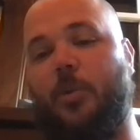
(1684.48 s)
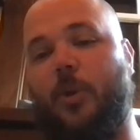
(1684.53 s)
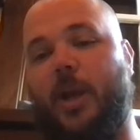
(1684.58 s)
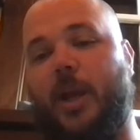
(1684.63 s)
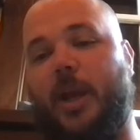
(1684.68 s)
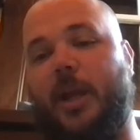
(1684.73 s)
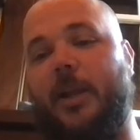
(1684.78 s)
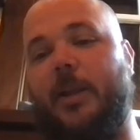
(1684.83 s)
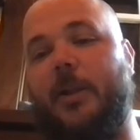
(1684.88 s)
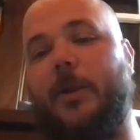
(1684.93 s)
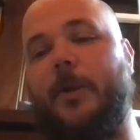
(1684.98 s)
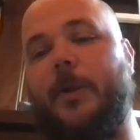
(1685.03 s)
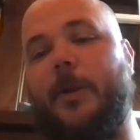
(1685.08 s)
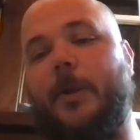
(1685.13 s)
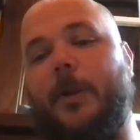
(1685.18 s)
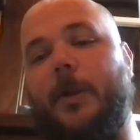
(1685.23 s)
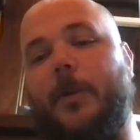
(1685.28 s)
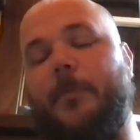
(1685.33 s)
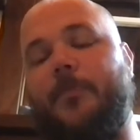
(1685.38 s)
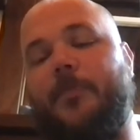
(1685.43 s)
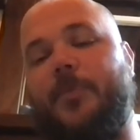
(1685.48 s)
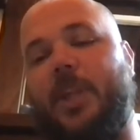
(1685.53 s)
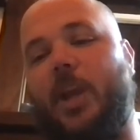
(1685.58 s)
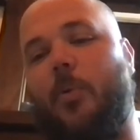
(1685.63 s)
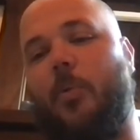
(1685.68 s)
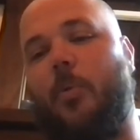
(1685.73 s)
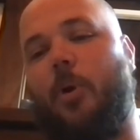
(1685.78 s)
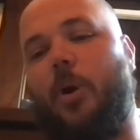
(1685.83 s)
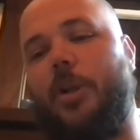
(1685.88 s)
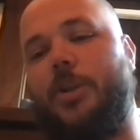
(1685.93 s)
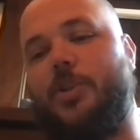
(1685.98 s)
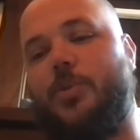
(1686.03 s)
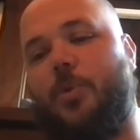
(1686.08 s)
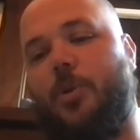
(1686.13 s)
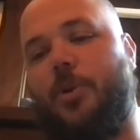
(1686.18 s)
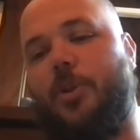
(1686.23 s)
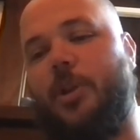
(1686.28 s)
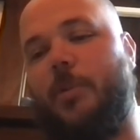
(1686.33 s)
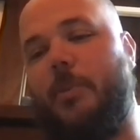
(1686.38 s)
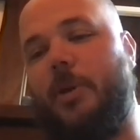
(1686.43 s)
way. At
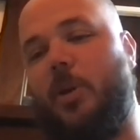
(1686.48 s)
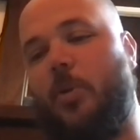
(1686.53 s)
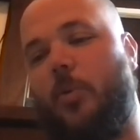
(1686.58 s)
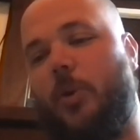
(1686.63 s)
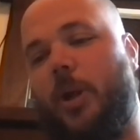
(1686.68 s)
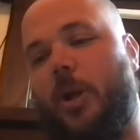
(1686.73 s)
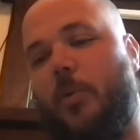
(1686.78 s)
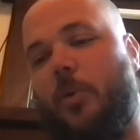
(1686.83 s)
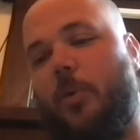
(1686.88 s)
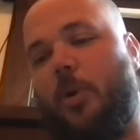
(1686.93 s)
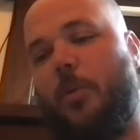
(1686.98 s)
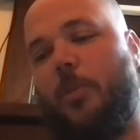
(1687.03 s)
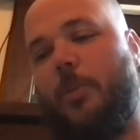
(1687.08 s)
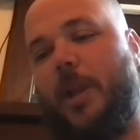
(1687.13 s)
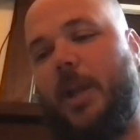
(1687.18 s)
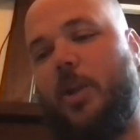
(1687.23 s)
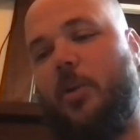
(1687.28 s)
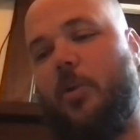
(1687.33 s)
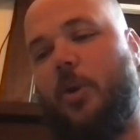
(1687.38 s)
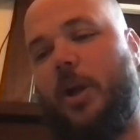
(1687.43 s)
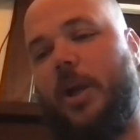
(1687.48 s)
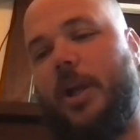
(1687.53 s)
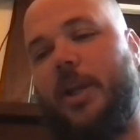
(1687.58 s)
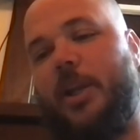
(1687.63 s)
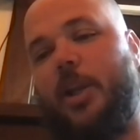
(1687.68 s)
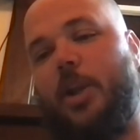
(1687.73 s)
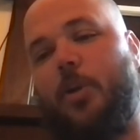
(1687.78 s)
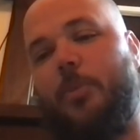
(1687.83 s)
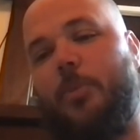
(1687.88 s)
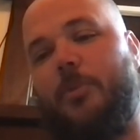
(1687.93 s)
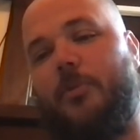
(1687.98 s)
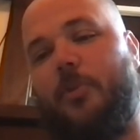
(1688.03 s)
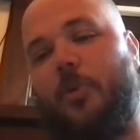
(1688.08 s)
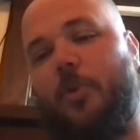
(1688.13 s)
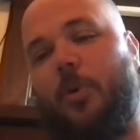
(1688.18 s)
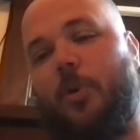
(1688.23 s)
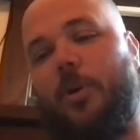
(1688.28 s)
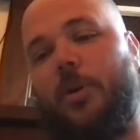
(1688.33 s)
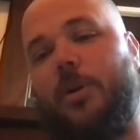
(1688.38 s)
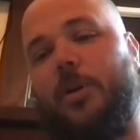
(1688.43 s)
Wadsworth, I met a railroad man who I had known
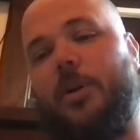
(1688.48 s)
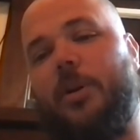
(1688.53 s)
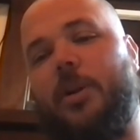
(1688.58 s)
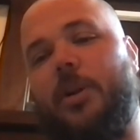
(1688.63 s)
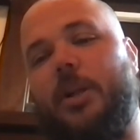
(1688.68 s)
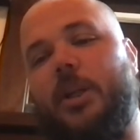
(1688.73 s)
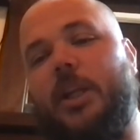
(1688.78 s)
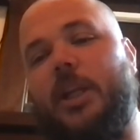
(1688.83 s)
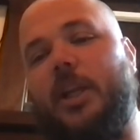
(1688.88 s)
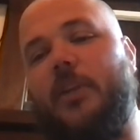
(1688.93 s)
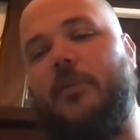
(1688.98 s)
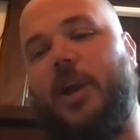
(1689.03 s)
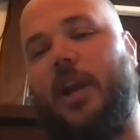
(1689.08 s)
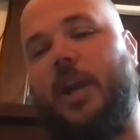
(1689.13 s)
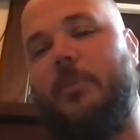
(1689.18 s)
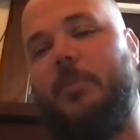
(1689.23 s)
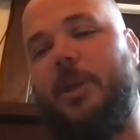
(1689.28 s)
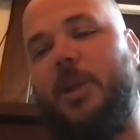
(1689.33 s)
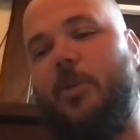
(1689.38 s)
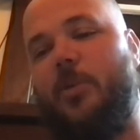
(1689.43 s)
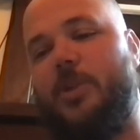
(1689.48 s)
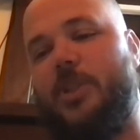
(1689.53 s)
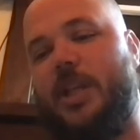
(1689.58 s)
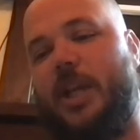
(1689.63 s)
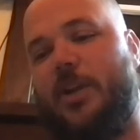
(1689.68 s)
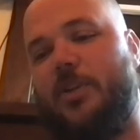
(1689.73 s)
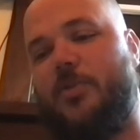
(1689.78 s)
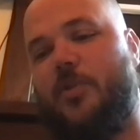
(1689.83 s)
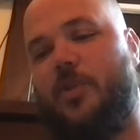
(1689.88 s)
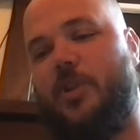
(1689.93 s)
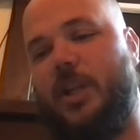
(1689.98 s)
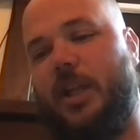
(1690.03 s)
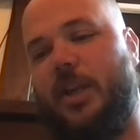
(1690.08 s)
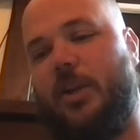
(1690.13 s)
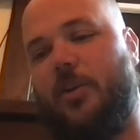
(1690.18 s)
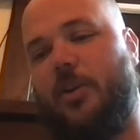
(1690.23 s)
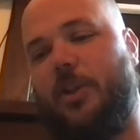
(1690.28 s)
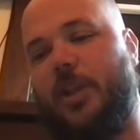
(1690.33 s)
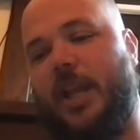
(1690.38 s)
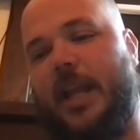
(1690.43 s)
before. He invited me to his house for
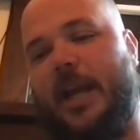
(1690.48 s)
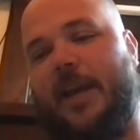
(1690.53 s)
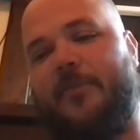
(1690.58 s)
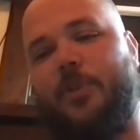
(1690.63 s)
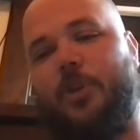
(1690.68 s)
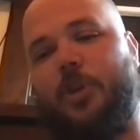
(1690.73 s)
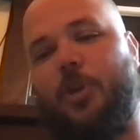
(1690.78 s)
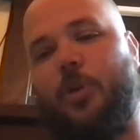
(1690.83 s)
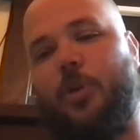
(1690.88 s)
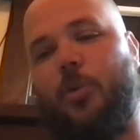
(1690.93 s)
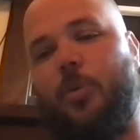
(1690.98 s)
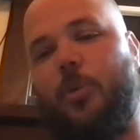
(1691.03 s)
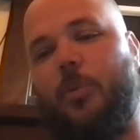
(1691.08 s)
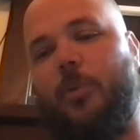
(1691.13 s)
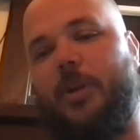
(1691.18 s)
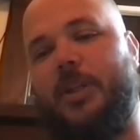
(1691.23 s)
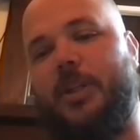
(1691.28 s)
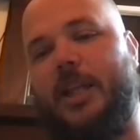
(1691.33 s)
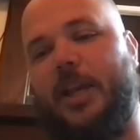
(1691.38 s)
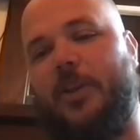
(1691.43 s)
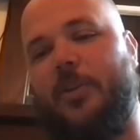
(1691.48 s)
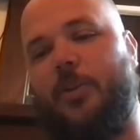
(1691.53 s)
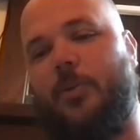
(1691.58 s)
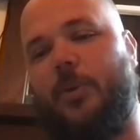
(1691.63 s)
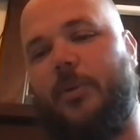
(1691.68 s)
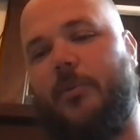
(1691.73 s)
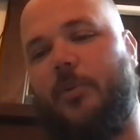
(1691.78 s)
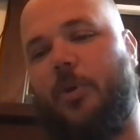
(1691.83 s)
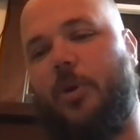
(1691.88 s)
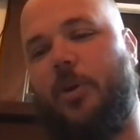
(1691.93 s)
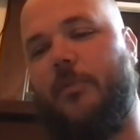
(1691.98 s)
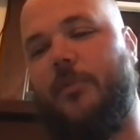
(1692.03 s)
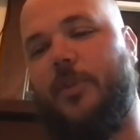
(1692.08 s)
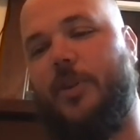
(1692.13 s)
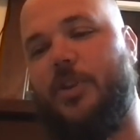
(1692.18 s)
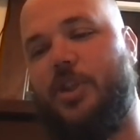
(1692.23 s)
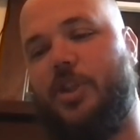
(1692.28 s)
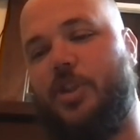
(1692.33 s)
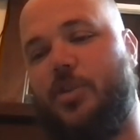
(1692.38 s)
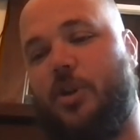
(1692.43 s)
dinner, and that afternoon we went down the river on a
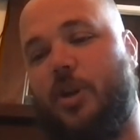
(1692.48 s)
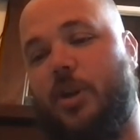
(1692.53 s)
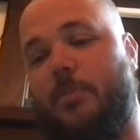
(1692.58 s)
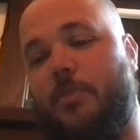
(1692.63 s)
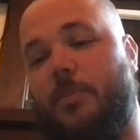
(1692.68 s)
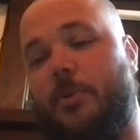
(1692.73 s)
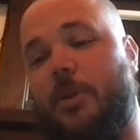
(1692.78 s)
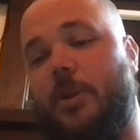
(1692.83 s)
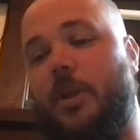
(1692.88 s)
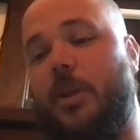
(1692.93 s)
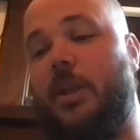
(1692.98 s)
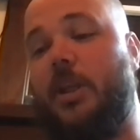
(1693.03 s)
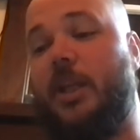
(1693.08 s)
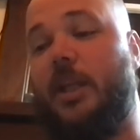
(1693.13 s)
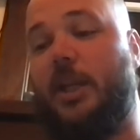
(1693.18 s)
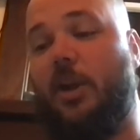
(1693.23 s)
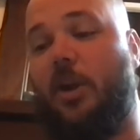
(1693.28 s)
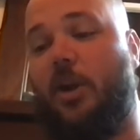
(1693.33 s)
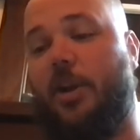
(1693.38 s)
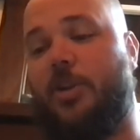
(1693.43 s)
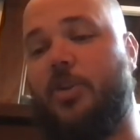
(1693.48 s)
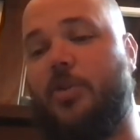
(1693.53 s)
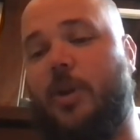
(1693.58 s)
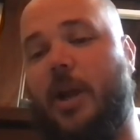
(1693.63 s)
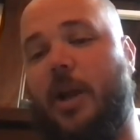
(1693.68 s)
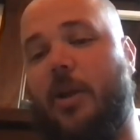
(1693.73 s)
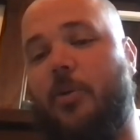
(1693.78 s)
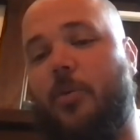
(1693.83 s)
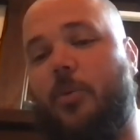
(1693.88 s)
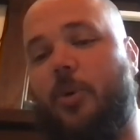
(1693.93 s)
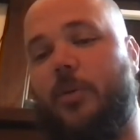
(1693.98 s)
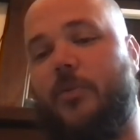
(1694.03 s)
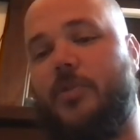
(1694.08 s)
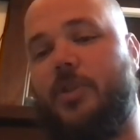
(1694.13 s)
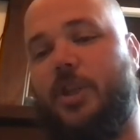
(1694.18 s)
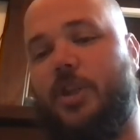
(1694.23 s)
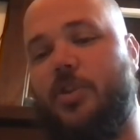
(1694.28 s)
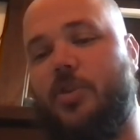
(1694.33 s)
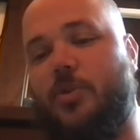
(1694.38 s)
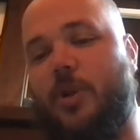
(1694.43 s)
fishing trip. He caught a trout, one of
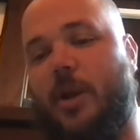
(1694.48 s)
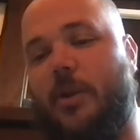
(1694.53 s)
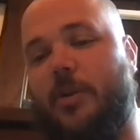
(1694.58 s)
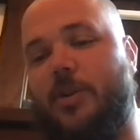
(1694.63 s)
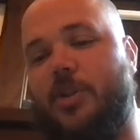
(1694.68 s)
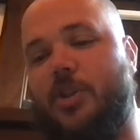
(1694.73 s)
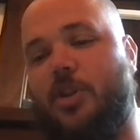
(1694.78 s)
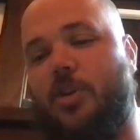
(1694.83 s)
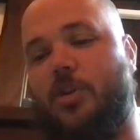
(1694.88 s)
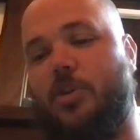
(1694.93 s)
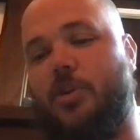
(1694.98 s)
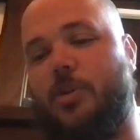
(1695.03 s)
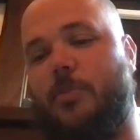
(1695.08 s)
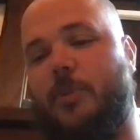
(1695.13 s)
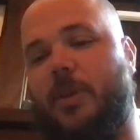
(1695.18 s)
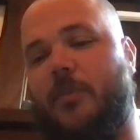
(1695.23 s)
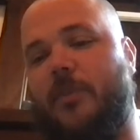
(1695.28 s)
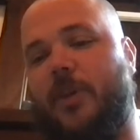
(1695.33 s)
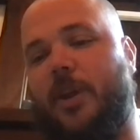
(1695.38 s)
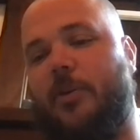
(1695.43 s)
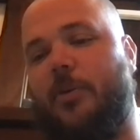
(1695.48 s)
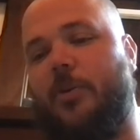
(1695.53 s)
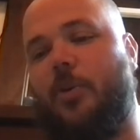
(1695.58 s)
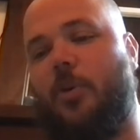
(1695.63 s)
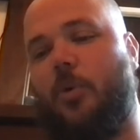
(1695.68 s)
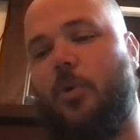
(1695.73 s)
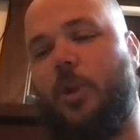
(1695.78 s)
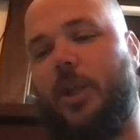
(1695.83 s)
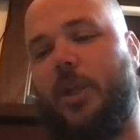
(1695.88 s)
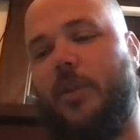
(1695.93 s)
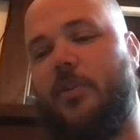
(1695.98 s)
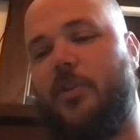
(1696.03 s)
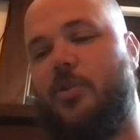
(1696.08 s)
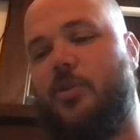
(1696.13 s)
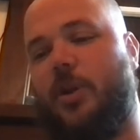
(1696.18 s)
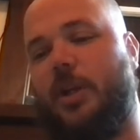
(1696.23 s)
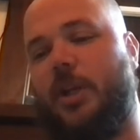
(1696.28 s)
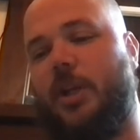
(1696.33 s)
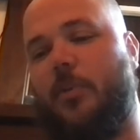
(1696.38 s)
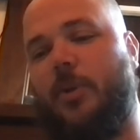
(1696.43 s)
such trout as are to be found only in the
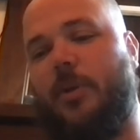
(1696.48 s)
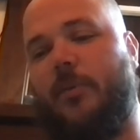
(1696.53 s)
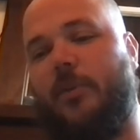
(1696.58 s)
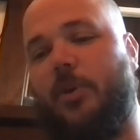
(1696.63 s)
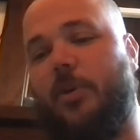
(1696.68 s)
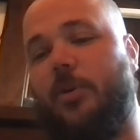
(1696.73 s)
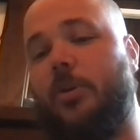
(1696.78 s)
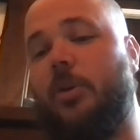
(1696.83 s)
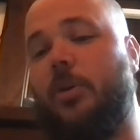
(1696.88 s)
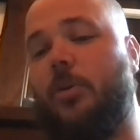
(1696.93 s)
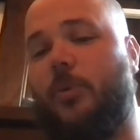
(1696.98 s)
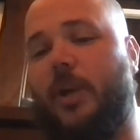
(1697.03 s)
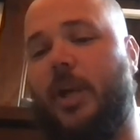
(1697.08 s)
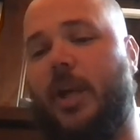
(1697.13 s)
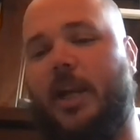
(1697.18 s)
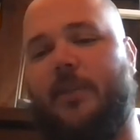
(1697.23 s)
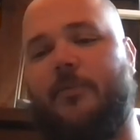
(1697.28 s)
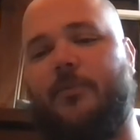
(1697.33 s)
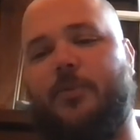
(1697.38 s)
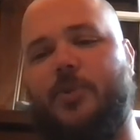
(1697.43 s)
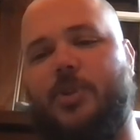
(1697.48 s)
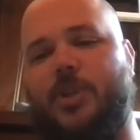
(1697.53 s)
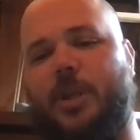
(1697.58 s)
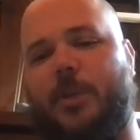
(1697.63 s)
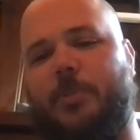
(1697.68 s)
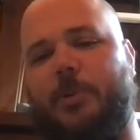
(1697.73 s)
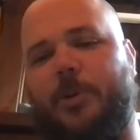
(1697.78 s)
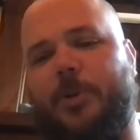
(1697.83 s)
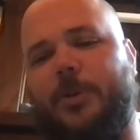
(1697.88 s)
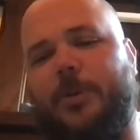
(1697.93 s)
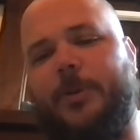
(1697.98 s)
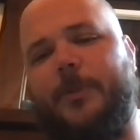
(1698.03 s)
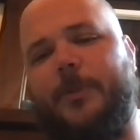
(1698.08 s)
Truckee River. We had it for supper.